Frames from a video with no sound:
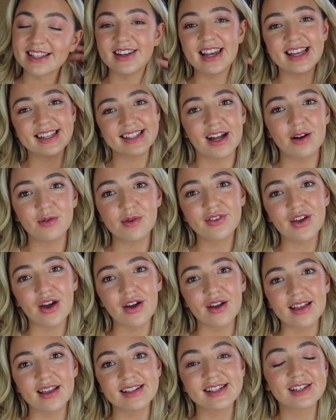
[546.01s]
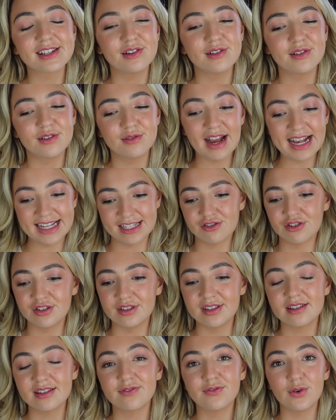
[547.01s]
so let's start with going to
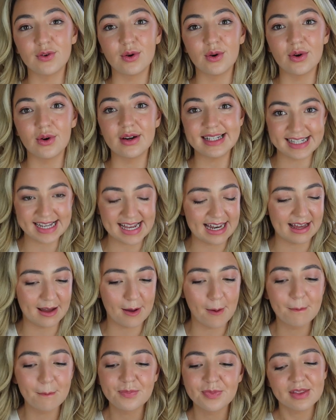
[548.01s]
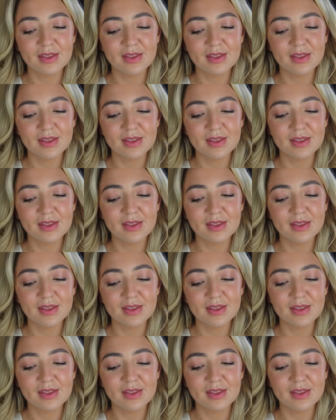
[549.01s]
restaurants for dinner.